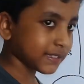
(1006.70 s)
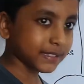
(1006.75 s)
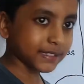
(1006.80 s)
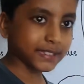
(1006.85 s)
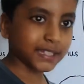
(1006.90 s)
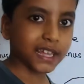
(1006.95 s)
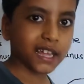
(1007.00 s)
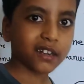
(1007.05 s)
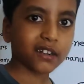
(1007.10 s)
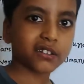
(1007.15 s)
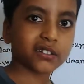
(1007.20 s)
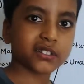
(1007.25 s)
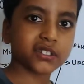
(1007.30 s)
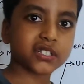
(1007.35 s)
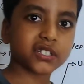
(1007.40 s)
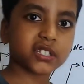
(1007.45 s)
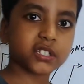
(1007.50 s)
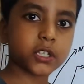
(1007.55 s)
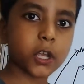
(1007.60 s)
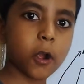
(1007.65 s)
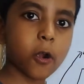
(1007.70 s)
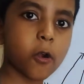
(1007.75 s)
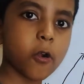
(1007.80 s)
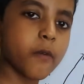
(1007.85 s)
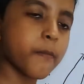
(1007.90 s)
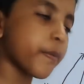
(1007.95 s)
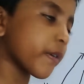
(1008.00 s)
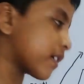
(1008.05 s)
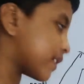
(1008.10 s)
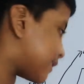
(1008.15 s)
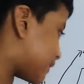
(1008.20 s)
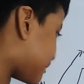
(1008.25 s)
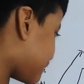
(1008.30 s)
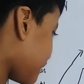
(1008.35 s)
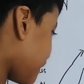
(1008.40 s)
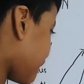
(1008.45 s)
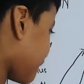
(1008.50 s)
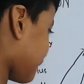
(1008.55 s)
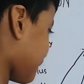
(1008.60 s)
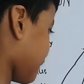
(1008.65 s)
Saturn's so
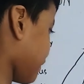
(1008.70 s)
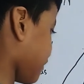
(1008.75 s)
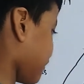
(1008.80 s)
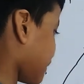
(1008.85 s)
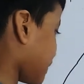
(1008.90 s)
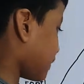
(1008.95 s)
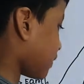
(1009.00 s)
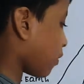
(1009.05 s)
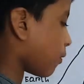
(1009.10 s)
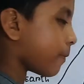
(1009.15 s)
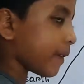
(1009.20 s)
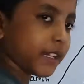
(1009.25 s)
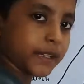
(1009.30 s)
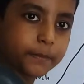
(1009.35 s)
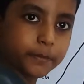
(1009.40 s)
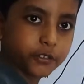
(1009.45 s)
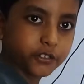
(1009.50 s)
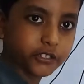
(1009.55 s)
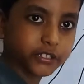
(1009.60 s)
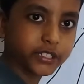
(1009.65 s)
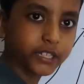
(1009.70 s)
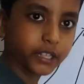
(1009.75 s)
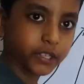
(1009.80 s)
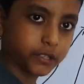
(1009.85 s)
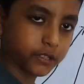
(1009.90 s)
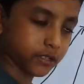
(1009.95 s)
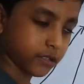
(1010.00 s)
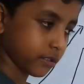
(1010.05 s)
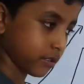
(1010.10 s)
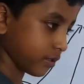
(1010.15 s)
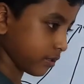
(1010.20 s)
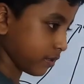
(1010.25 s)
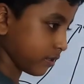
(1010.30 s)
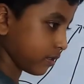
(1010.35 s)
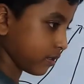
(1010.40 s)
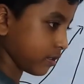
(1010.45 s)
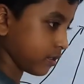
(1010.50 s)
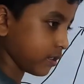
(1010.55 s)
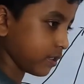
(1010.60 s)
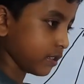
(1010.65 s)
many percent.
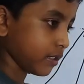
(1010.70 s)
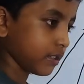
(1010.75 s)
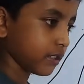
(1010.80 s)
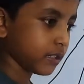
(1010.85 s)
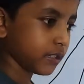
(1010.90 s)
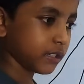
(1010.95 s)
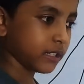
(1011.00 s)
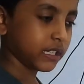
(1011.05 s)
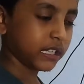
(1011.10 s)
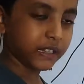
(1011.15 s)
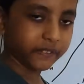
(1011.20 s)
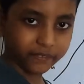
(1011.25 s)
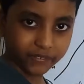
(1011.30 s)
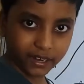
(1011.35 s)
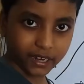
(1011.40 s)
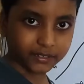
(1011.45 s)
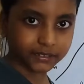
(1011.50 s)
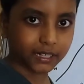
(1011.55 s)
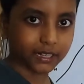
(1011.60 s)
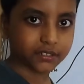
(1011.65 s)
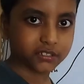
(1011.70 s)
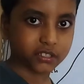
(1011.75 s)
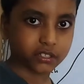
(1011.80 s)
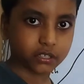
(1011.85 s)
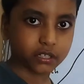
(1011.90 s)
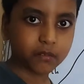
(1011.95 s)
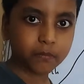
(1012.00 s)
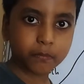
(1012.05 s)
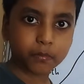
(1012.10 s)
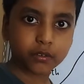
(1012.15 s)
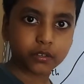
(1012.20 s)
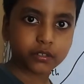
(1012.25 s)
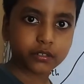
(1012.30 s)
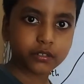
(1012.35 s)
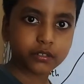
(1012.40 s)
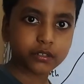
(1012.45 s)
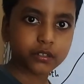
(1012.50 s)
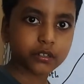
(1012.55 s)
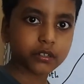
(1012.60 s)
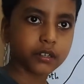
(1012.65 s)
In fact, that's a number,
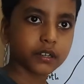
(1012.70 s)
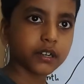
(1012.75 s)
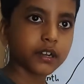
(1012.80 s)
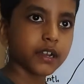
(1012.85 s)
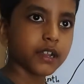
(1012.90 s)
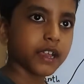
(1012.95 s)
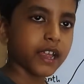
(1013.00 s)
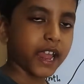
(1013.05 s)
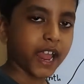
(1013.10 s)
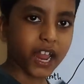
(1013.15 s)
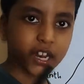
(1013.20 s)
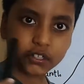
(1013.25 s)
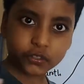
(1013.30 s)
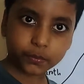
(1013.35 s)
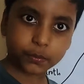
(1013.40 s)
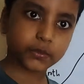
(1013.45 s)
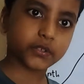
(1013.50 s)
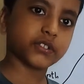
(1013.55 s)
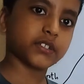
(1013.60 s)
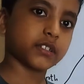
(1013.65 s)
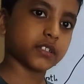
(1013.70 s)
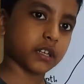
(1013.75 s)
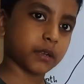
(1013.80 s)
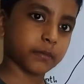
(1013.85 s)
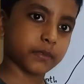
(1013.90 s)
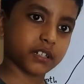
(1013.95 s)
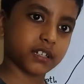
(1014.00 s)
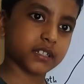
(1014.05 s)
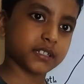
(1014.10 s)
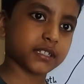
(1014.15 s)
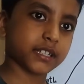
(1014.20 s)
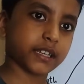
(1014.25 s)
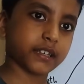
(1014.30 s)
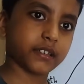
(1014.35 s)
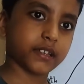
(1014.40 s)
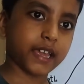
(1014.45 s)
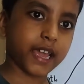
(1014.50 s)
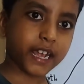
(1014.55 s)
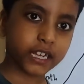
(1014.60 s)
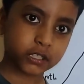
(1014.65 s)
hash percent I'm gonna say,
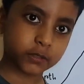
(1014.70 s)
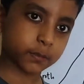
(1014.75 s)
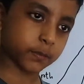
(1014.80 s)
X